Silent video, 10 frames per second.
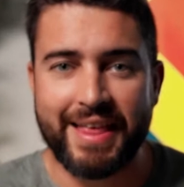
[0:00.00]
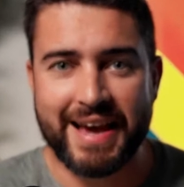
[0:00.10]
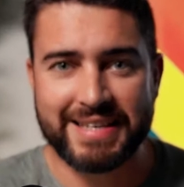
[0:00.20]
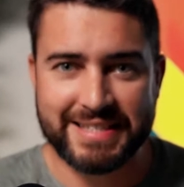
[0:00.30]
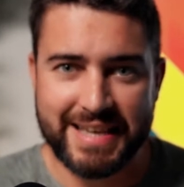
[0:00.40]

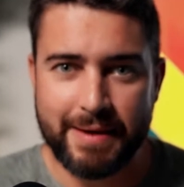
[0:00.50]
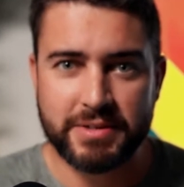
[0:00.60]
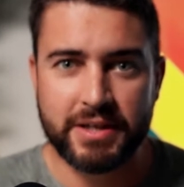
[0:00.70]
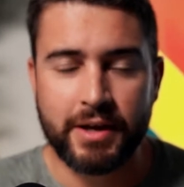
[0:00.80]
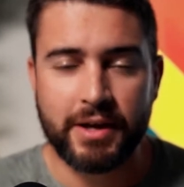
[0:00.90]

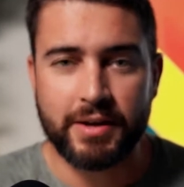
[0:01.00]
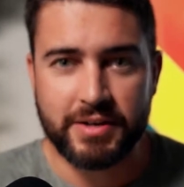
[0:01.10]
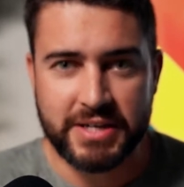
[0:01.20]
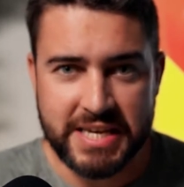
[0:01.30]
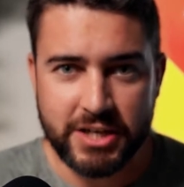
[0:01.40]
except
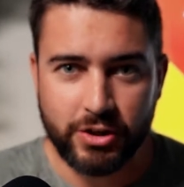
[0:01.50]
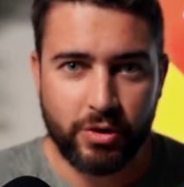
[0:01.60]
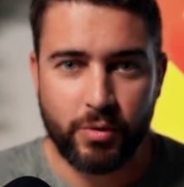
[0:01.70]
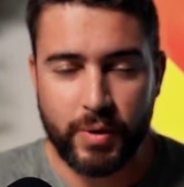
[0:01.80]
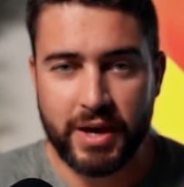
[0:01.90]

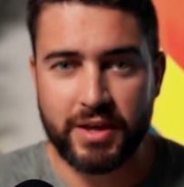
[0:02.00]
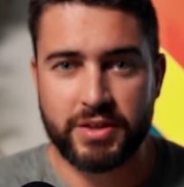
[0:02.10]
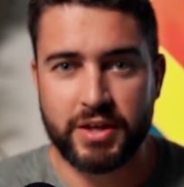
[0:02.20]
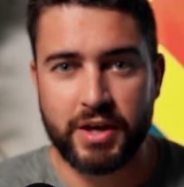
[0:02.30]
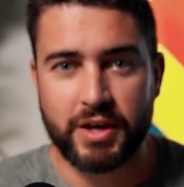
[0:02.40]
deal with
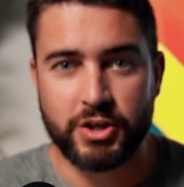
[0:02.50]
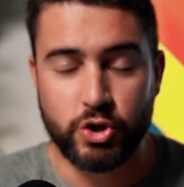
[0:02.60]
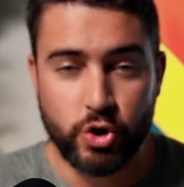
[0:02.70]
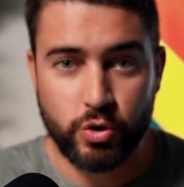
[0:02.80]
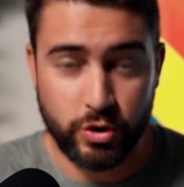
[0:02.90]

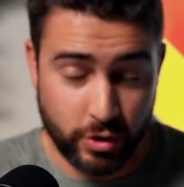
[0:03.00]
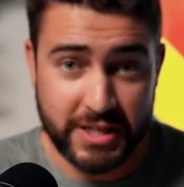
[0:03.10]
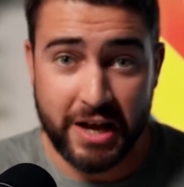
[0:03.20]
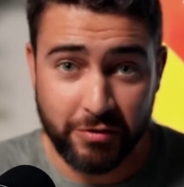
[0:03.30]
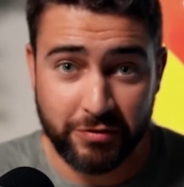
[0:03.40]
you
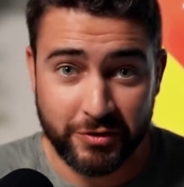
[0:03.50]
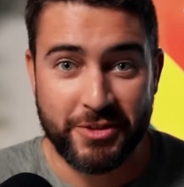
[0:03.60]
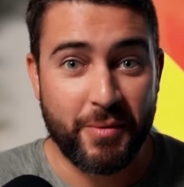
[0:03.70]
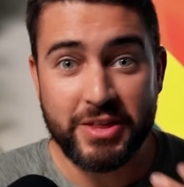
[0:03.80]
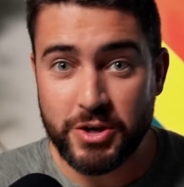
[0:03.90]
yourself,
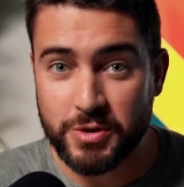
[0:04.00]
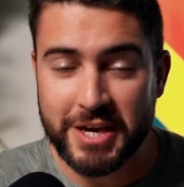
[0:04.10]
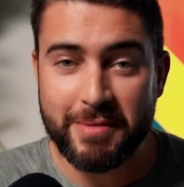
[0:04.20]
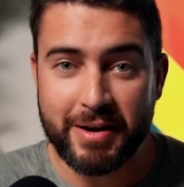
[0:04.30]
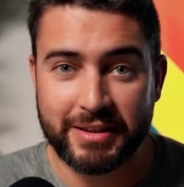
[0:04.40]
the way that you
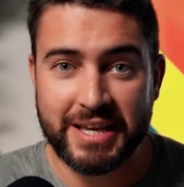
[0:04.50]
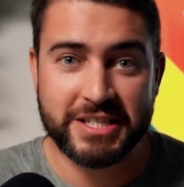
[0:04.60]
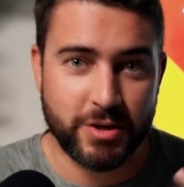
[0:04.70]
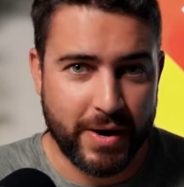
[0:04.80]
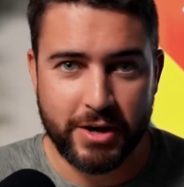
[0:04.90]
think about
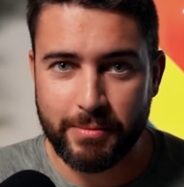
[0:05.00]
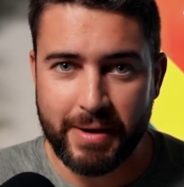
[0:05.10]
things, the way your